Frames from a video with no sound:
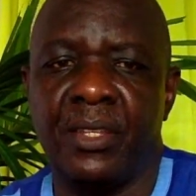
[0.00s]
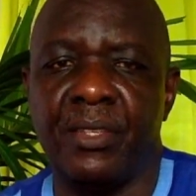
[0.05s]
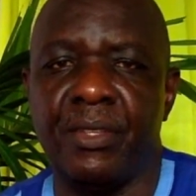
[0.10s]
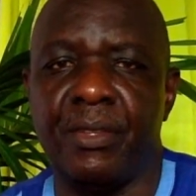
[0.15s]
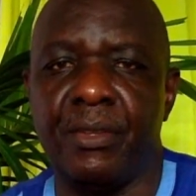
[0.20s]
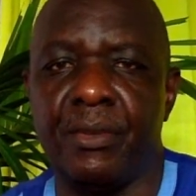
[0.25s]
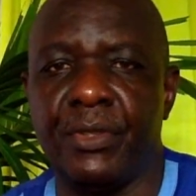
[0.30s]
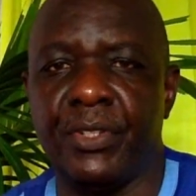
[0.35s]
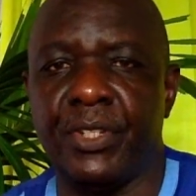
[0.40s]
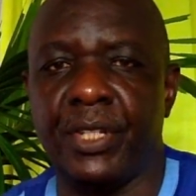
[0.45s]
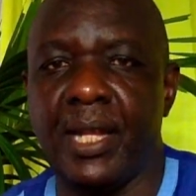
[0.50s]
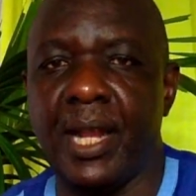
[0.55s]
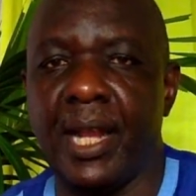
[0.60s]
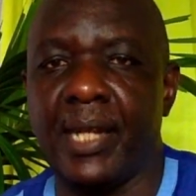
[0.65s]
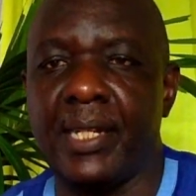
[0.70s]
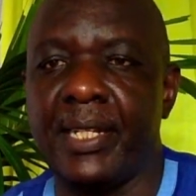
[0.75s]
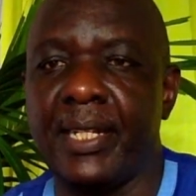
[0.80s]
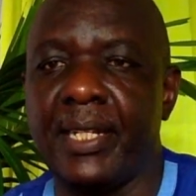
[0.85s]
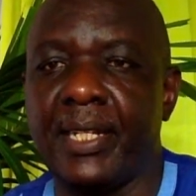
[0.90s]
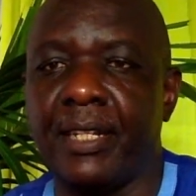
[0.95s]
Use
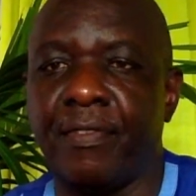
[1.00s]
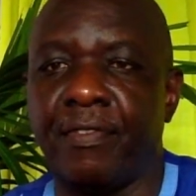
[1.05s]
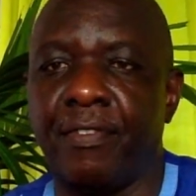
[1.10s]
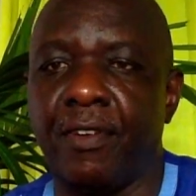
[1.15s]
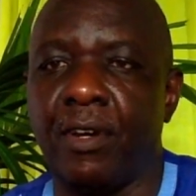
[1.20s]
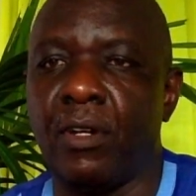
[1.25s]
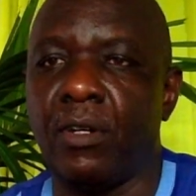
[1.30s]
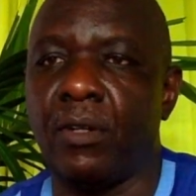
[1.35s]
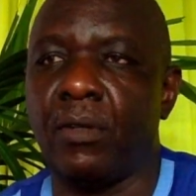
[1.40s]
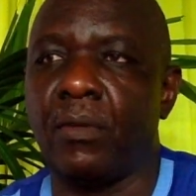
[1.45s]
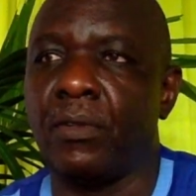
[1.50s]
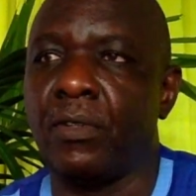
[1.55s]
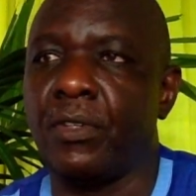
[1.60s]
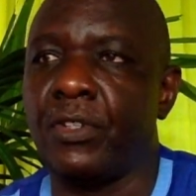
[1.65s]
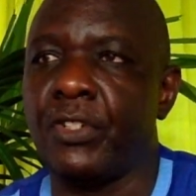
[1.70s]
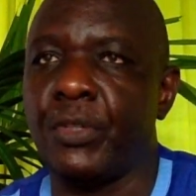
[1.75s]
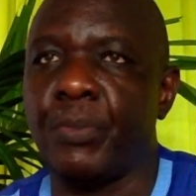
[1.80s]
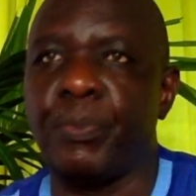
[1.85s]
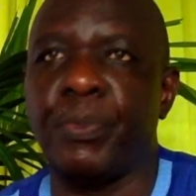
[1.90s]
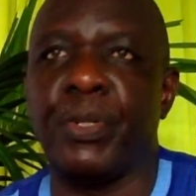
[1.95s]
garlic for
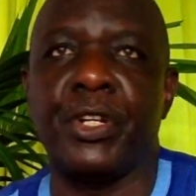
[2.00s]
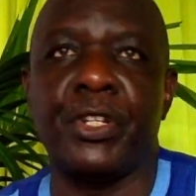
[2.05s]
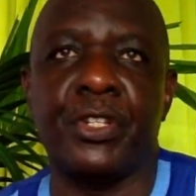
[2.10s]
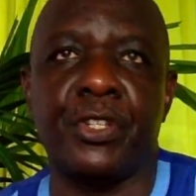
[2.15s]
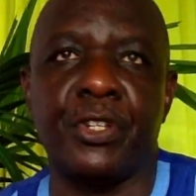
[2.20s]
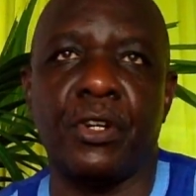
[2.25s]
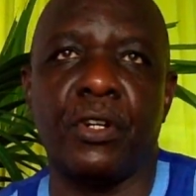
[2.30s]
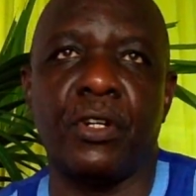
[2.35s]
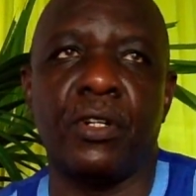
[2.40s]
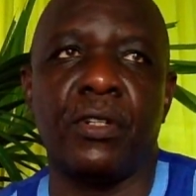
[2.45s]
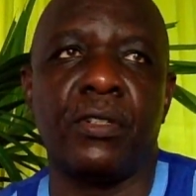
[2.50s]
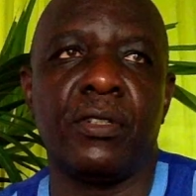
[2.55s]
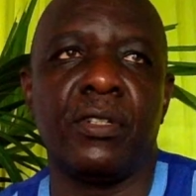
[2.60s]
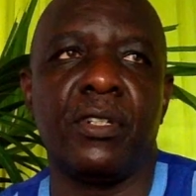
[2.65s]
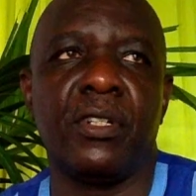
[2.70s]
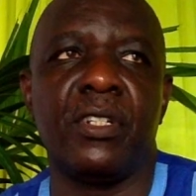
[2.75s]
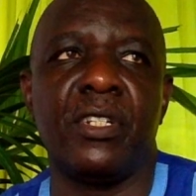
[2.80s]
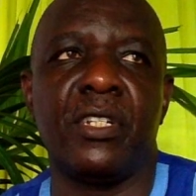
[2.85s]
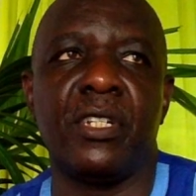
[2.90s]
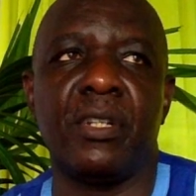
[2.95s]
spiritual
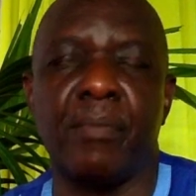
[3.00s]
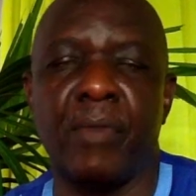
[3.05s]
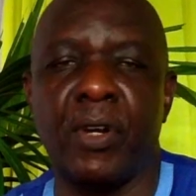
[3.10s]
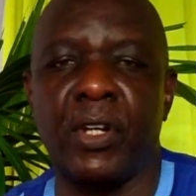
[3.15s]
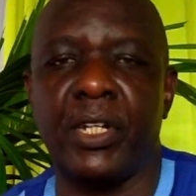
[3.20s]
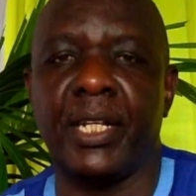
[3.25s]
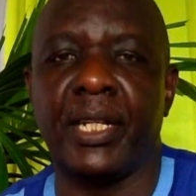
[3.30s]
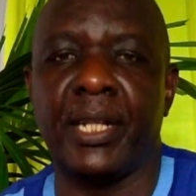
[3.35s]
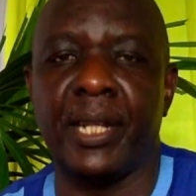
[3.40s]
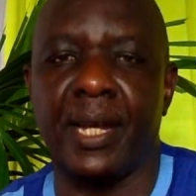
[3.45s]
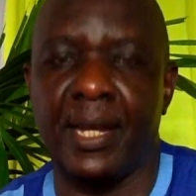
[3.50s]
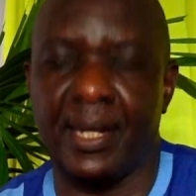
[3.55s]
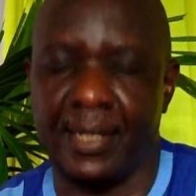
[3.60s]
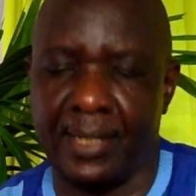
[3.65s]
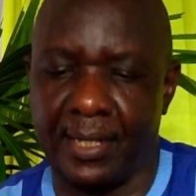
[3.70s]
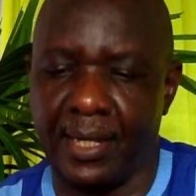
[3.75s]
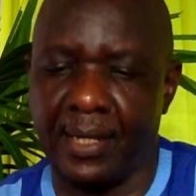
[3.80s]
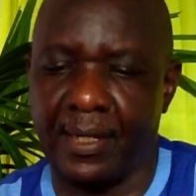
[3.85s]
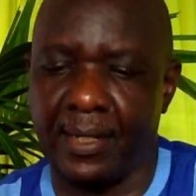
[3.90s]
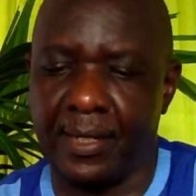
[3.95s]
demonic
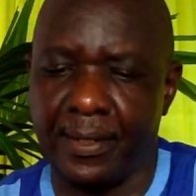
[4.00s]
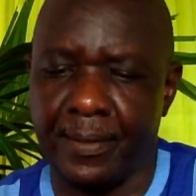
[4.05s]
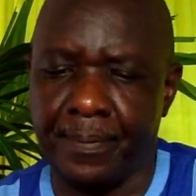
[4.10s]
attack.